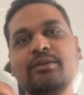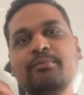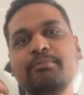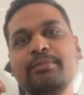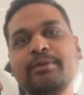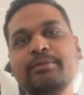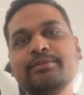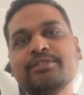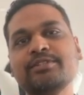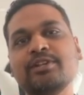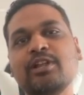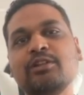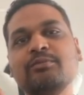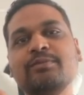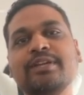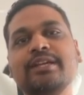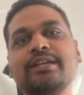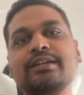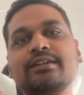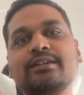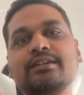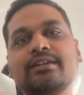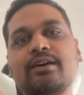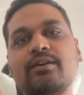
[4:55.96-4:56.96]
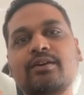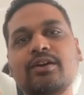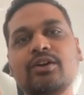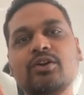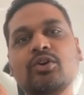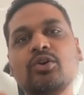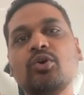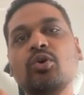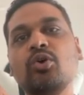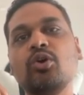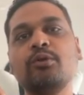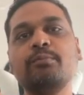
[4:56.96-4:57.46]
solving our
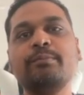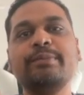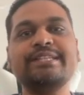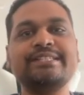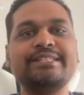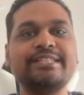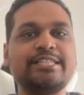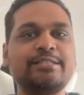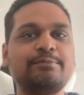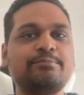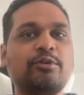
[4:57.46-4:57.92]
core business